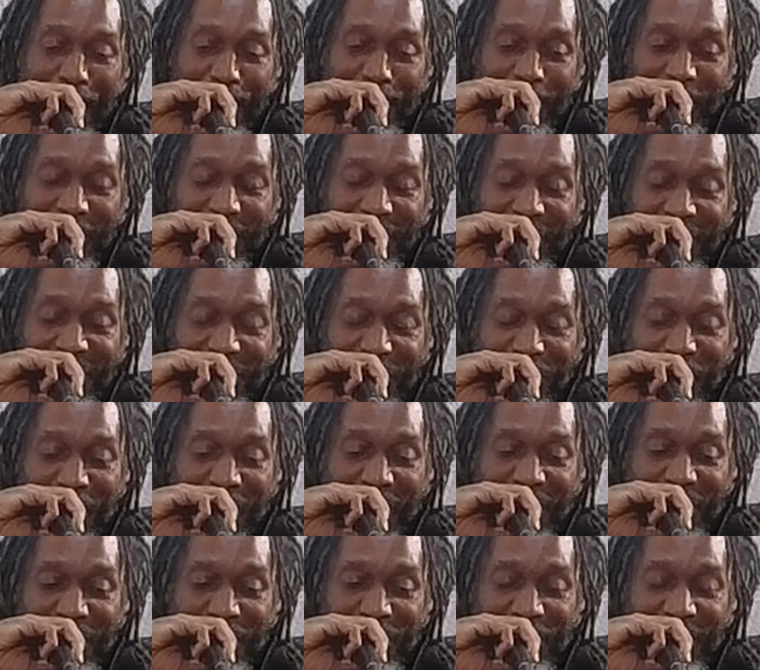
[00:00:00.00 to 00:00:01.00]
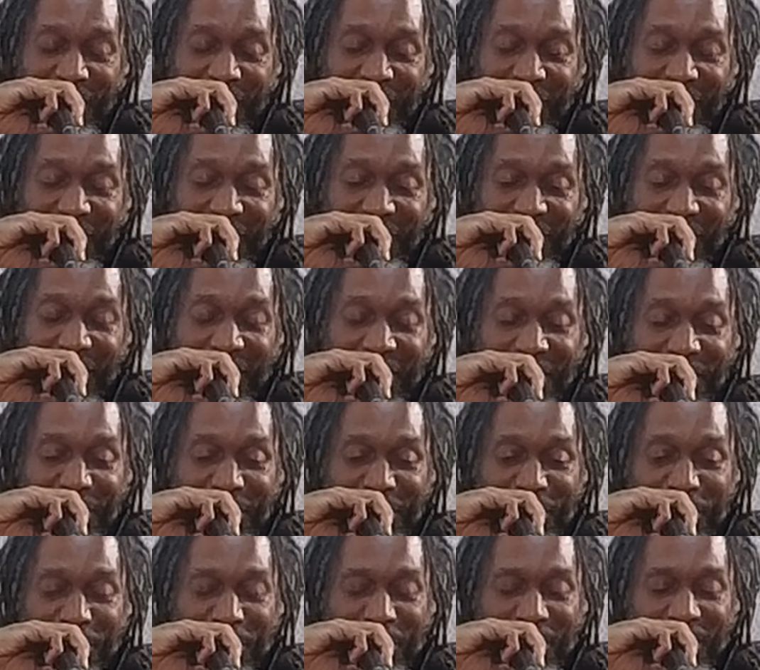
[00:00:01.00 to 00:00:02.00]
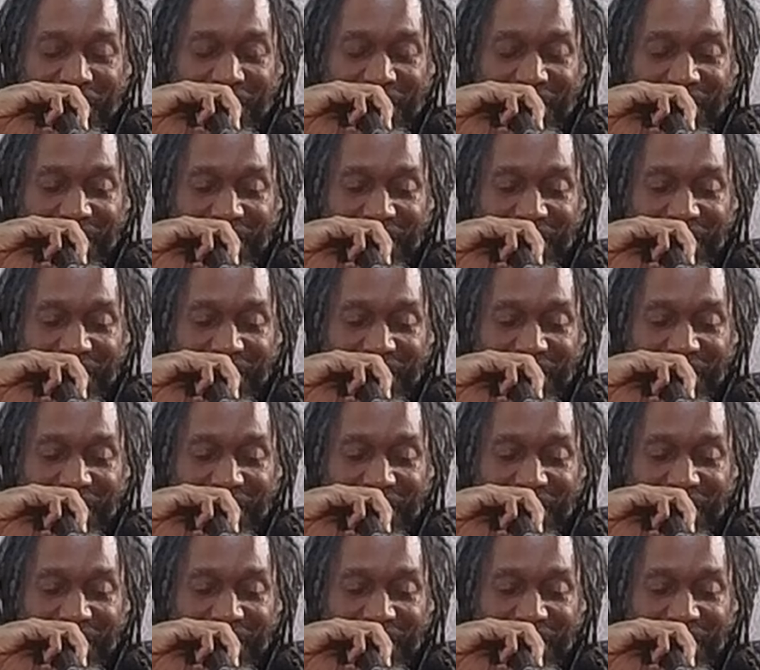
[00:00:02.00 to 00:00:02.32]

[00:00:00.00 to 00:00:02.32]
She just graduated. She's got a degree.